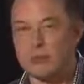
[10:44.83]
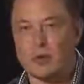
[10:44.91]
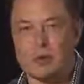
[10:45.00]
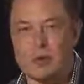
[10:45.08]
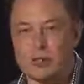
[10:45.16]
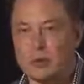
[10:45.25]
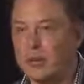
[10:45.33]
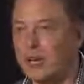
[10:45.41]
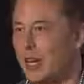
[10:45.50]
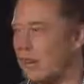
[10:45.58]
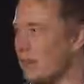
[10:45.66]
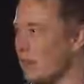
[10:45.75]
your music
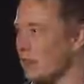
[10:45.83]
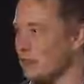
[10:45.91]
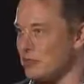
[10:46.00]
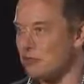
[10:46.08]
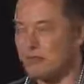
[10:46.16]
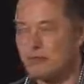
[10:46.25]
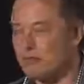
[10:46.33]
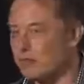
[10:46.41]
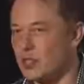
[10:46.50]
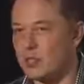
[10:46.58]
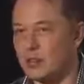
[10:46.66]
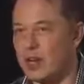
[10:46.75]
playing, everything's
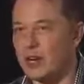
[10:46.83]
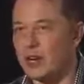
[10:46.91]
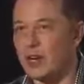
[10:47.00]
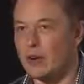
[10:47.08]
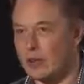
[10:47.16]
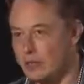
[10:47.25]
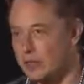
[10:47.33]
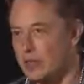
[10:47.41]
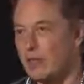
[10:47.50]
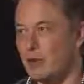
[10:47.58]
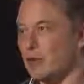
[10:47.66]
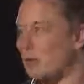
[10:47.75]
just ready to go, and it'll
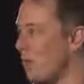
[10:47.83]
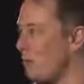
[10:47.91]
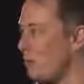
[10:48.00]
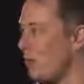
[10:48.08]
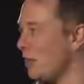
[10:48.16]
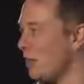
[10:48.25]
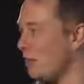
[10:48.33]
just come and be